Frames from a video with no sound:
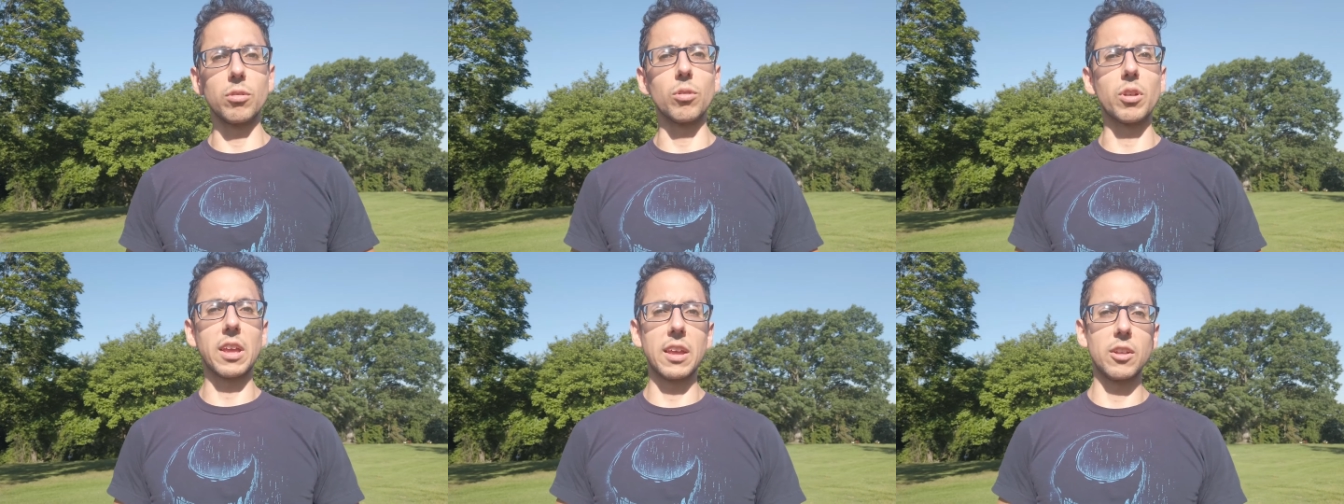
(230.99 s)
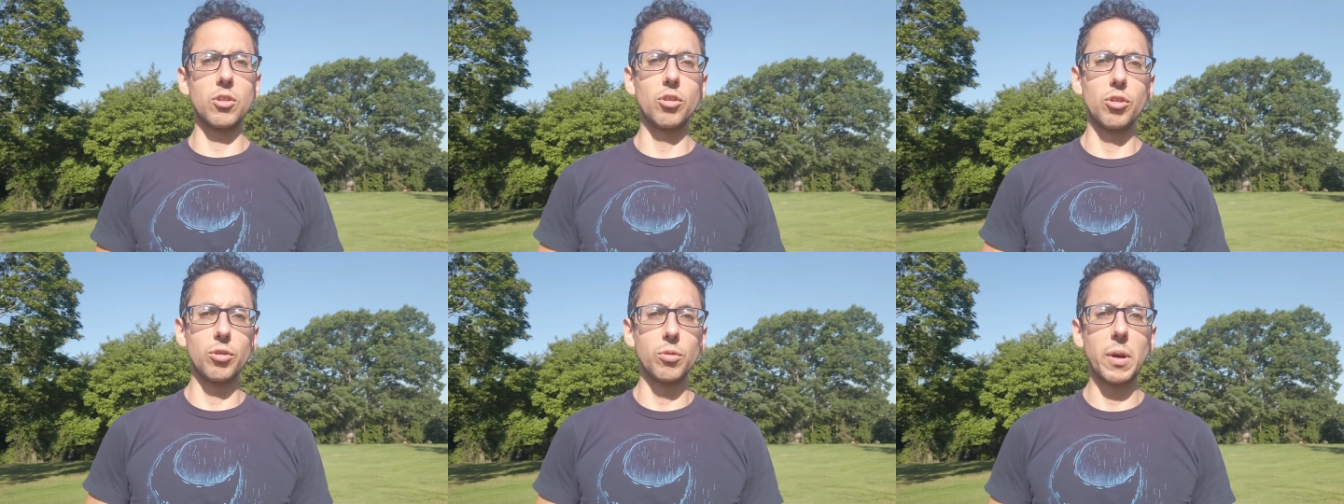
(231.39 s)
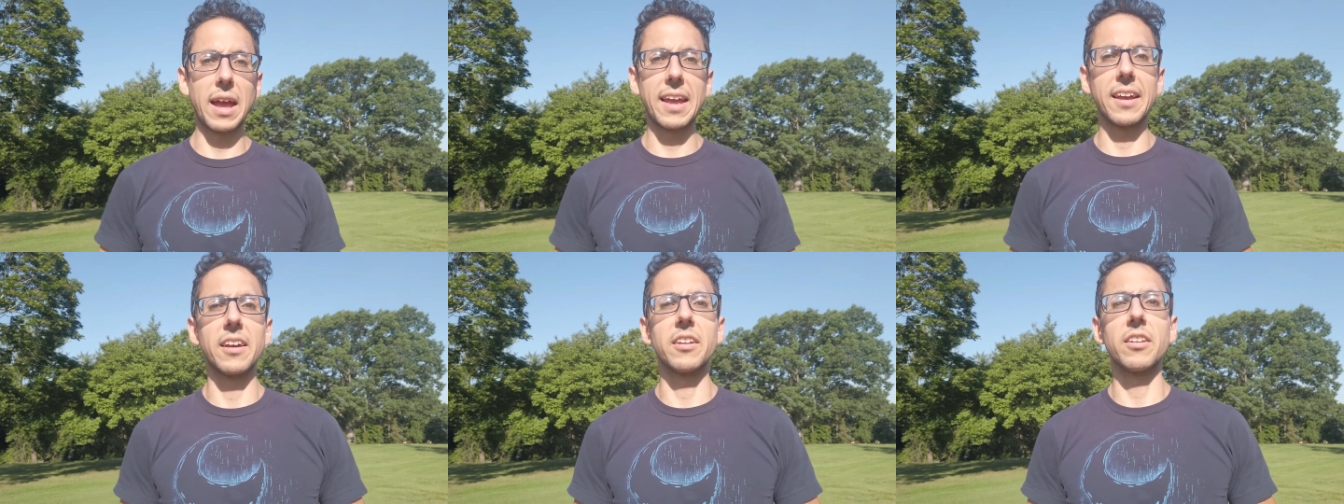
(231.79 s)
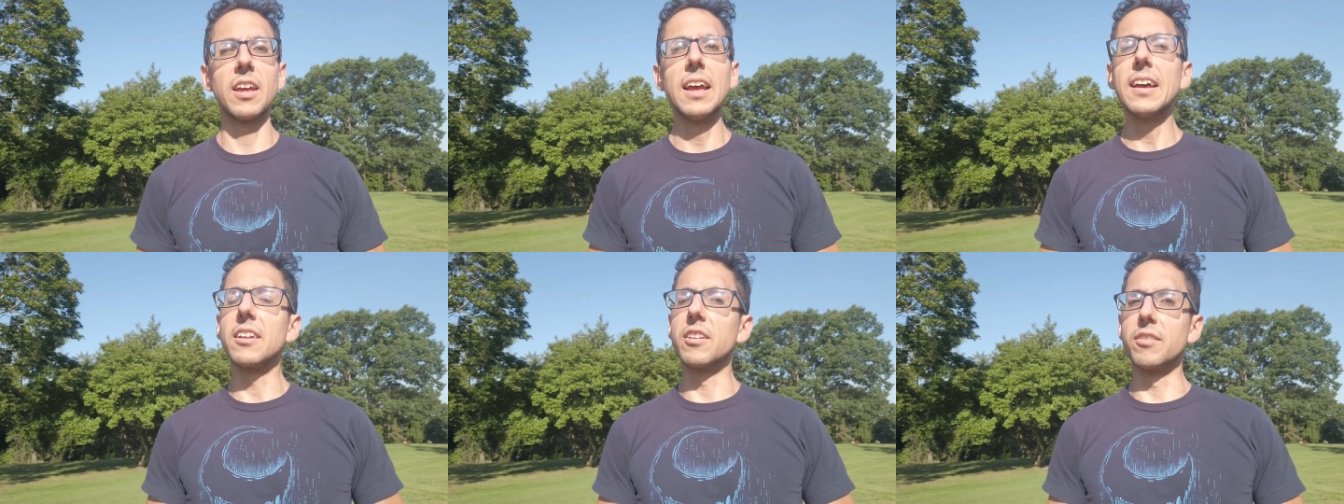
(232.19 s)
look into and
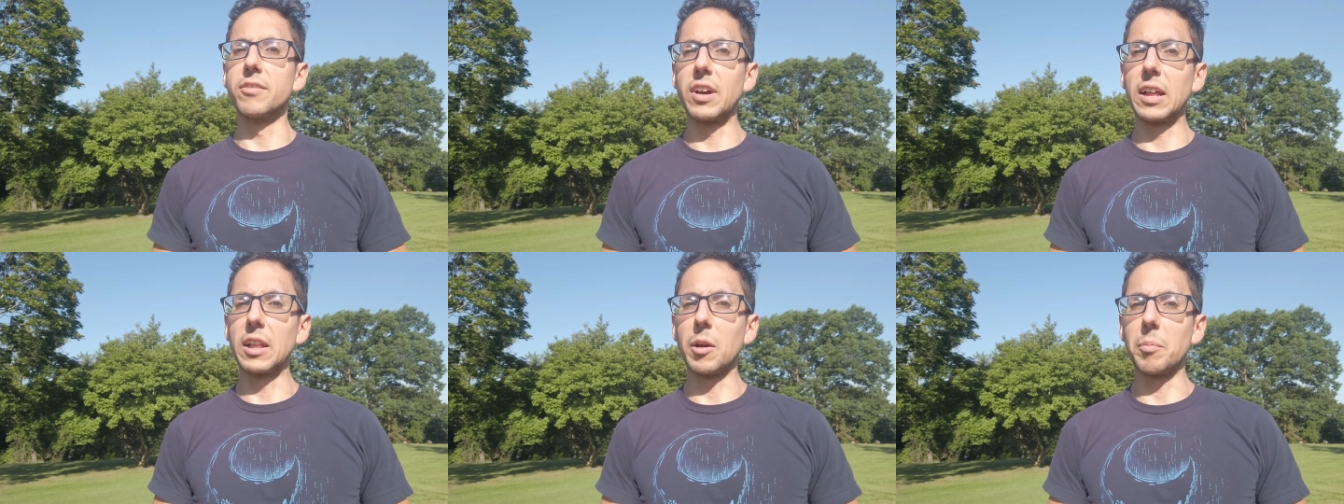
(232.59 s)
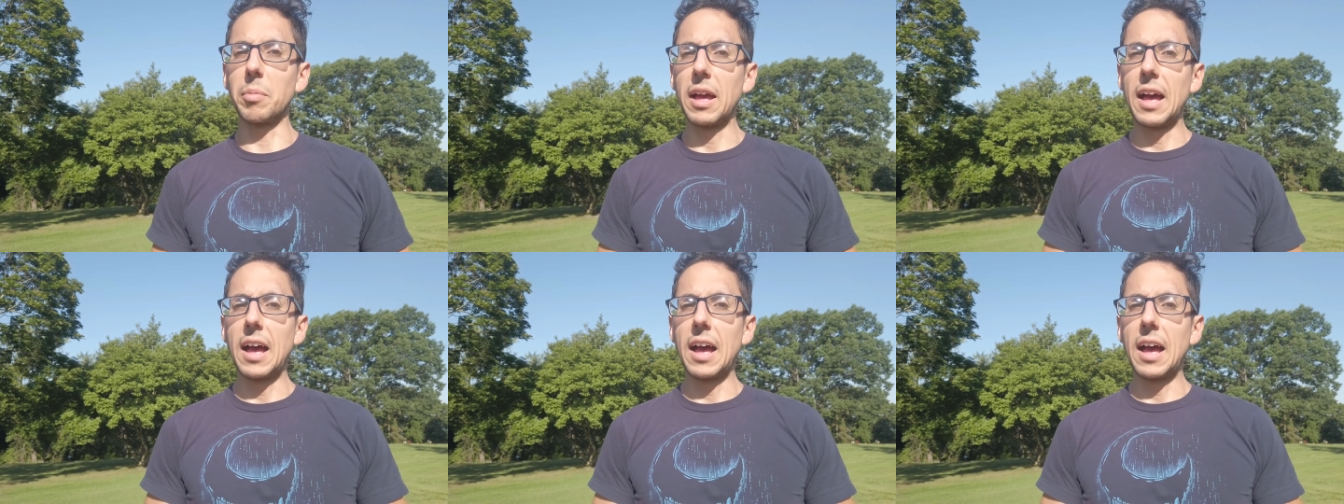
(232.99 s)
develop.